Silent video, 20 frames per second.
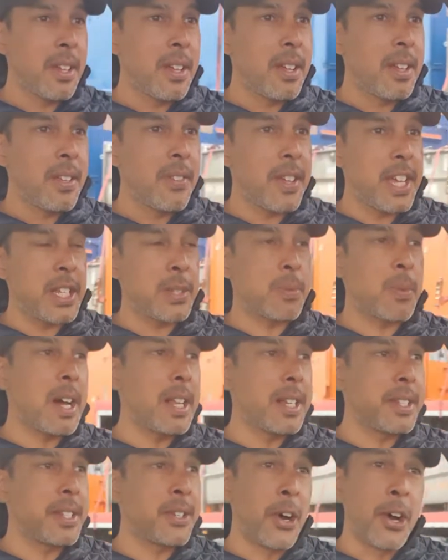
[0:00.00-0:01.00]
These
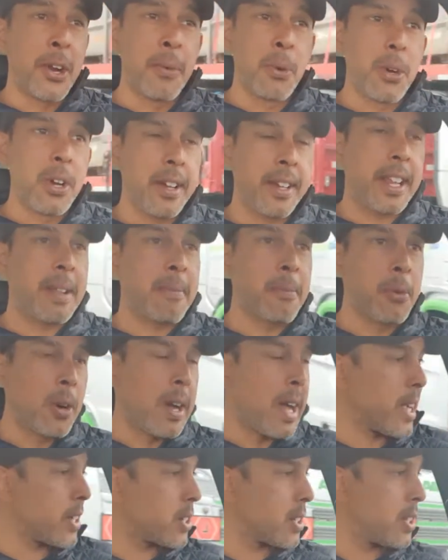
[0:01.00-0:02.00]
ones don't work anymore,
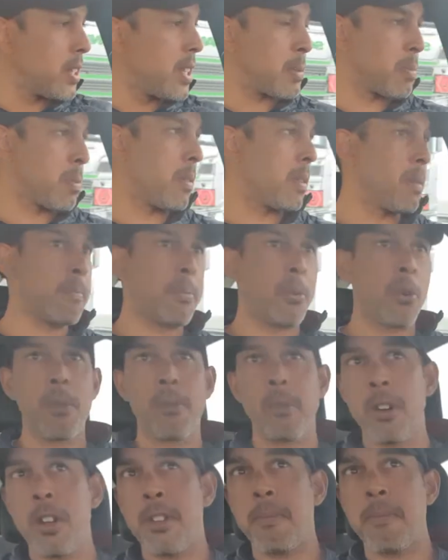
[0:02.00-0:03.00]
actually. That's probably a
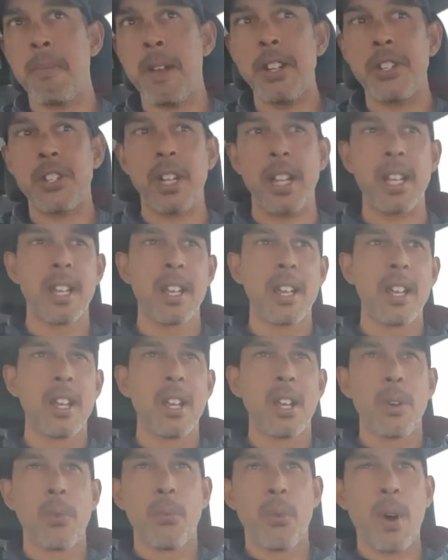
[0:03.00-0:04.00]
point worth mentioning.
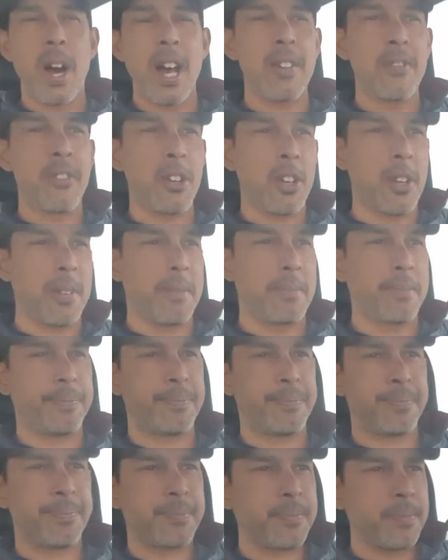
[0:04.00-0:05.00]
One of them,
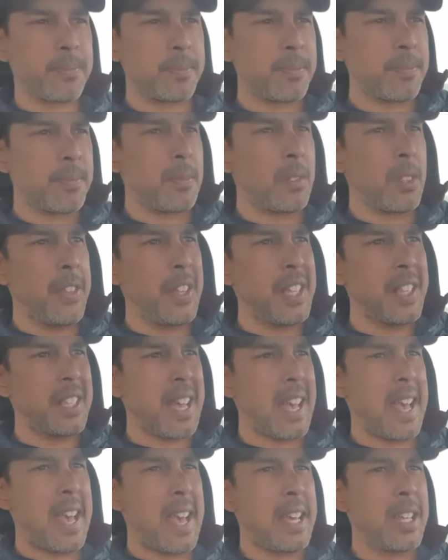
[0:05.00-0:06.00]
I think the
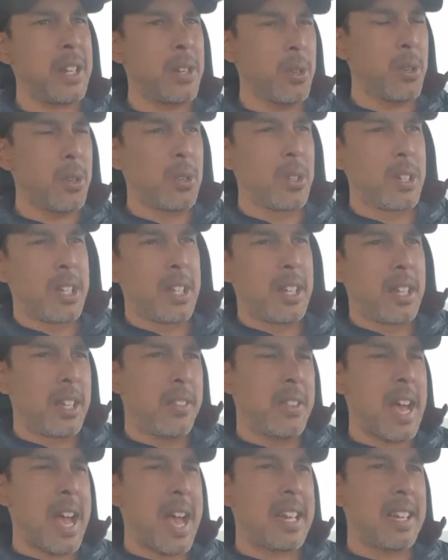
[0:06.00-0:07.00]
handle
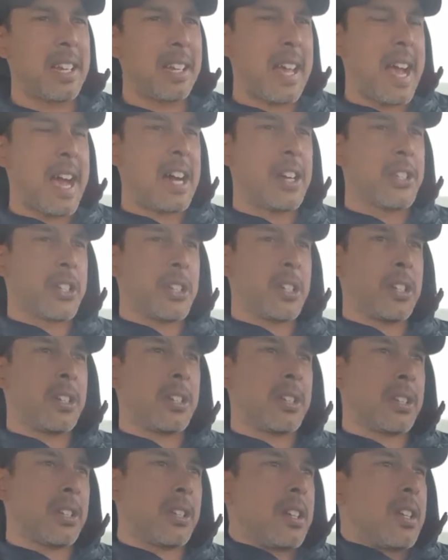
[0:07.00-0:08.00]
that allows
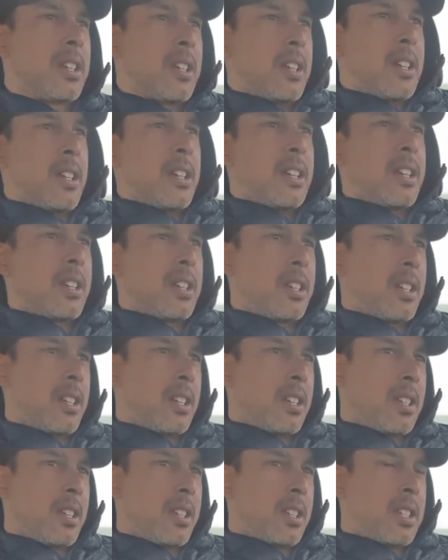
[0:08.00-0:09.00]
you
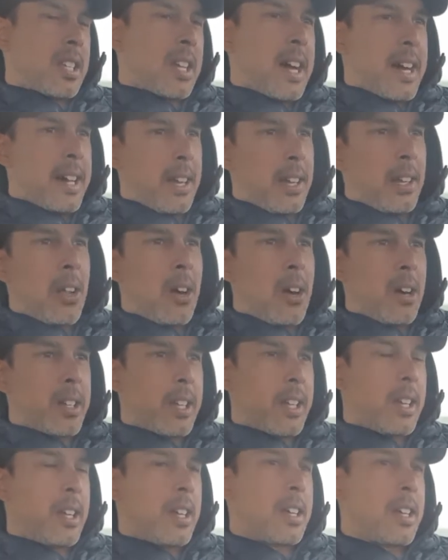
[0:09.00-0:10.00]
to unlock
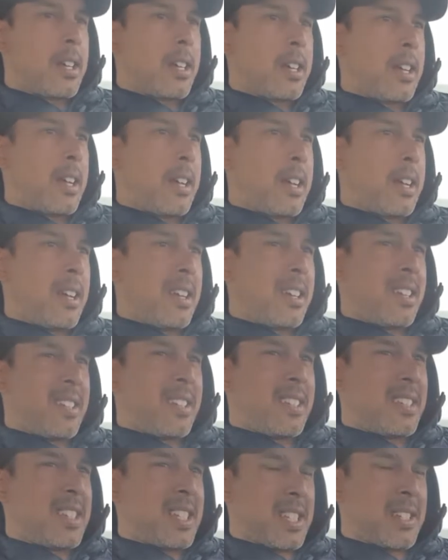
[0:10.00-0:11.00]
it
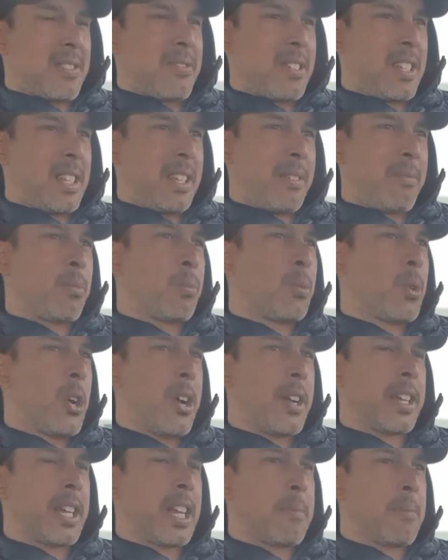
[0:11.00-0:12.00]
doesn't really
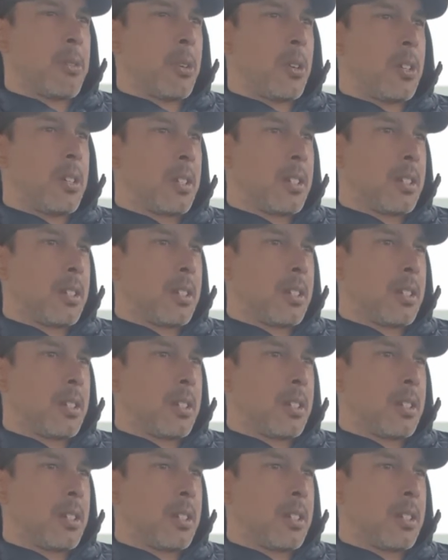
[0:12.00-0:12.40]
work anymore.